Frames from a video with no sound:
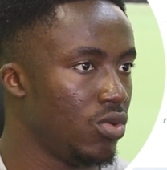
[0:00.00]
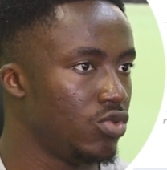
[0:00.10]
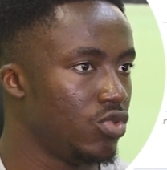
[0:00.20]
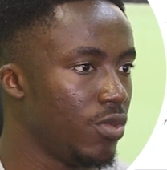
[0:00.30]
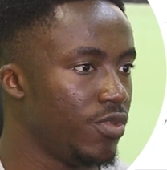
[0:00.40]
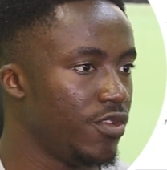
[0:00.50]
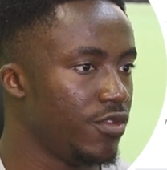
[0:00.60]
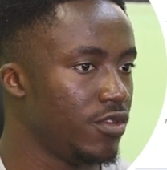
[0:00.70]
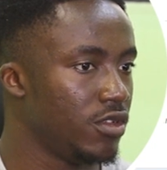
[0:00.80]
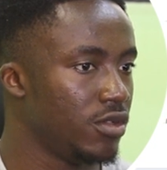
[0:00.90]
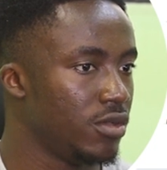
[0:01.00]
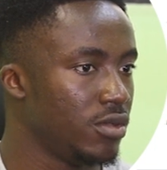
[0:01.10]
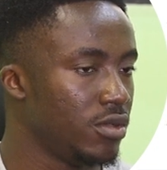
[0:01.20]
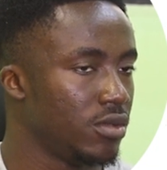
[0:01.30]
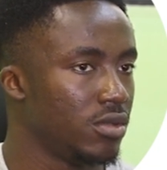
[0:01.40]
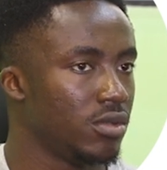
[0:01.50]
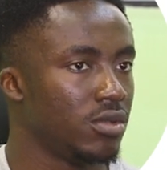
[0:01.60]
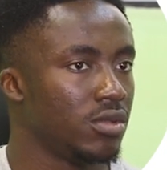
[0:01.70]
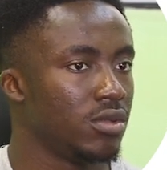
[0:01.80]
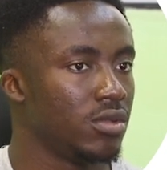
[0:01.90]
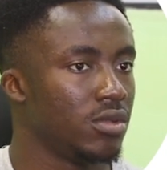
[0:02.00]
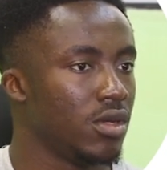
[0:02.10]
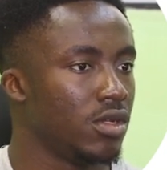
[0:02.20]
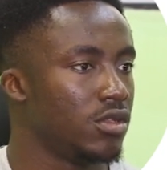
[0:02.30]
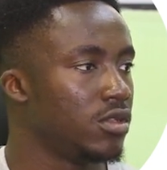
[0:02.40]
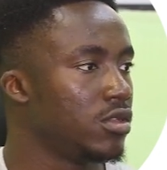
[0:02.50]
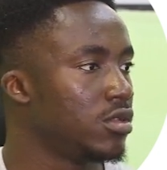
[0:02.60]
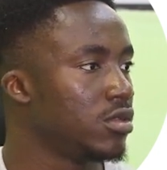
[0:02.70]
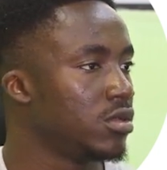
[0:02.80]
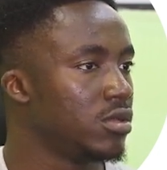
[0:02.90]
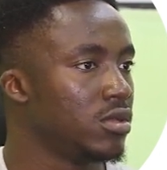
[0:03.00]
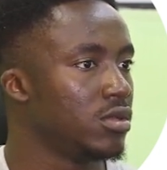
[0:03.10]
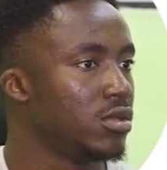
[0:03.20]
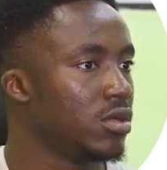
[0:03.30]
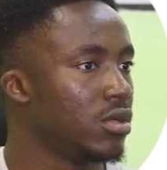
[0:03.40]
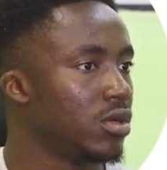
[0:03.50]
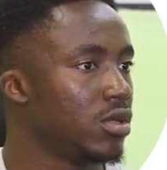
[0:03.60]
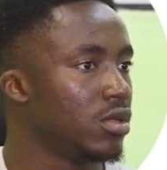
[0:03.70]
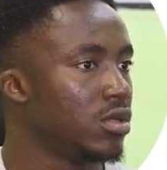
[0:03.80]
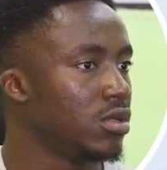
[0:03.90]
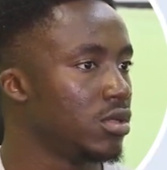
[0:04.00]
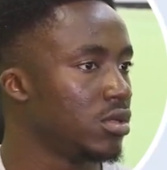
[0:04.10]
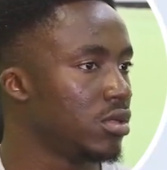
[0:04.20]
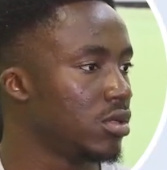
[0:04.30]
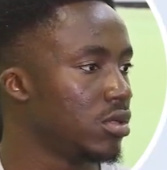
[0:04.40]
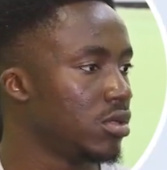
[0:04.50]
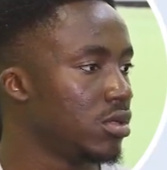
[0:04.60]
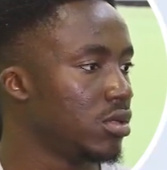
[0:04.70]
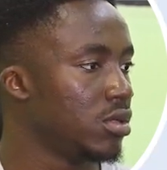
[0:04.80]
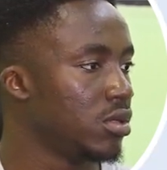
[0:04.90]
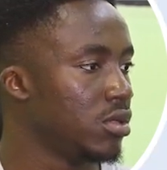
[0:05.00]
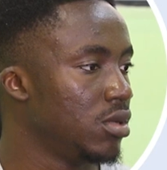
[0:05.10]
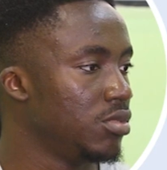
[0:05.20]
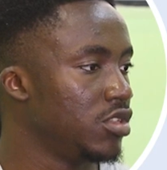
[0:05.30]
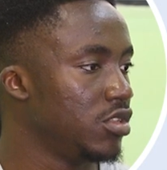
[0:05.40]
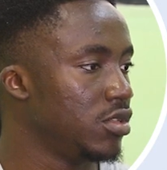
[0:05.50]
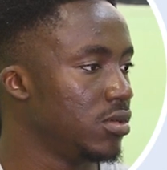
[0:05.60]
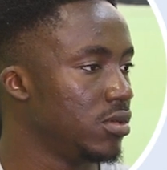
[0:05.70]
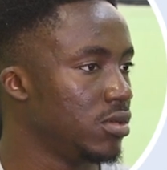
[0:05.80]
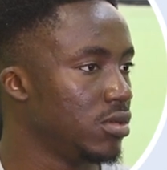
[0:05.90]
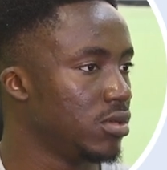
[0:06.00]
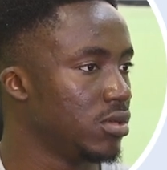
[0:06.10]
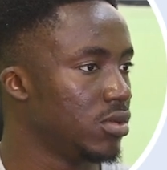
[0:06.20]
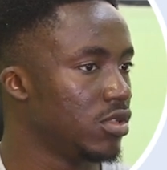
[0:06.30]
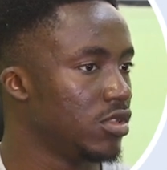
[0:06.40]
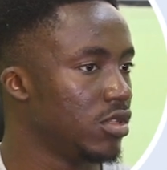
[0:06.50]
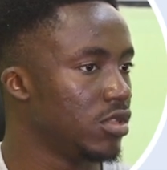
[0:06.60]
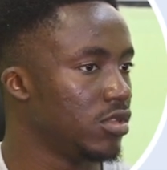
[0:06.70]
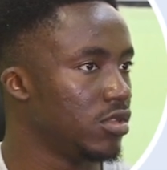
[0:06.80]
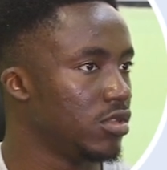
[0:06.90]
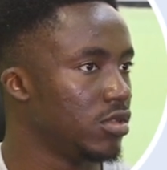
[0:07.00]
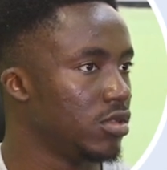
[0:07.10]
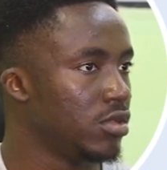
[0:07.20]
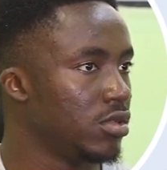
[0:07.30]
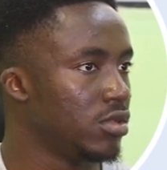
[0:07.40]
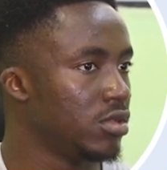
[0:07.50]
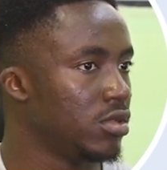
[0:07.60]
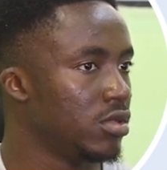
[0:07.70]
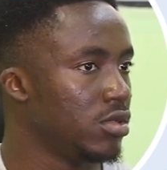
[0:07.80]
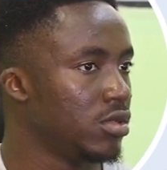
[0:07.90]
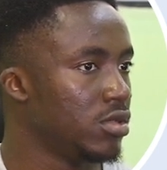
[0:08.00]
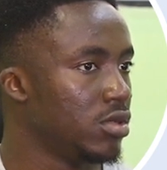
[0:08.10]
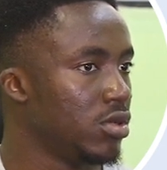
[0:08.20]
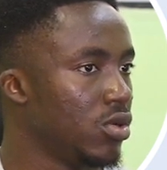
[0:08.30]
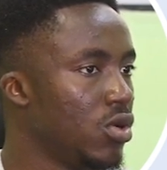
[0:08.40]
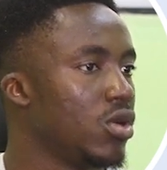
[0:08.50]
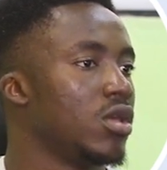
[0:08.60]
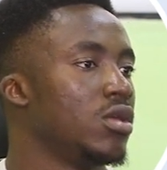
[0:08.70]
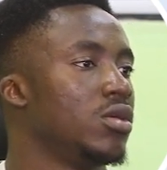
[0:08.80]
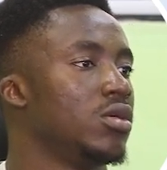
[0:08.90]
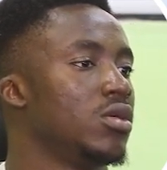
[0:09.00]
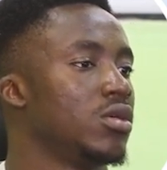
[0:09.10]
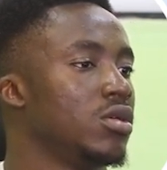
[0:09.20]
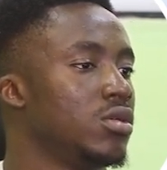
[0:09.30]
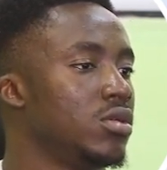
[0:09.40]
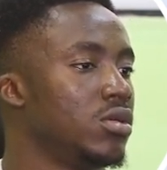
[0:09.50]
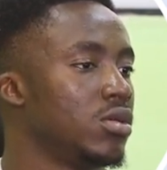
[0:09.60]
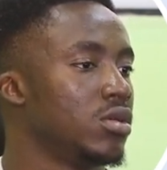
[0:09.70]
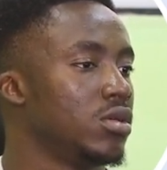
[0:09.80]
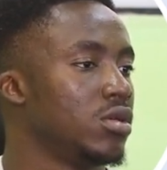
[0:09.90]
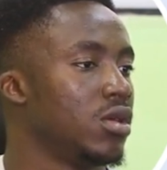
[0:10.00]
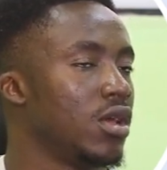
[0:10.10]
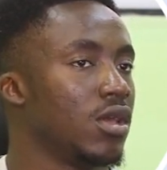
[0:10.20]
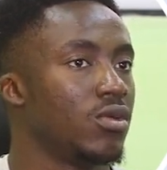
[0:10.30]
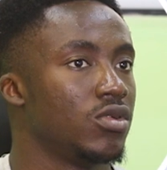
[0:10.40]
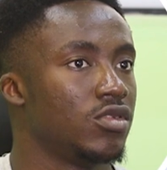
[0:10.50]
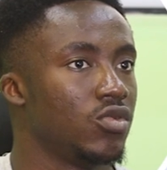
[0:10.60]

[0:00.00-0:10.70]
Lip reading: top 50. Right. Okay. Let me see what it is. Oh, okay. Okay. I get what's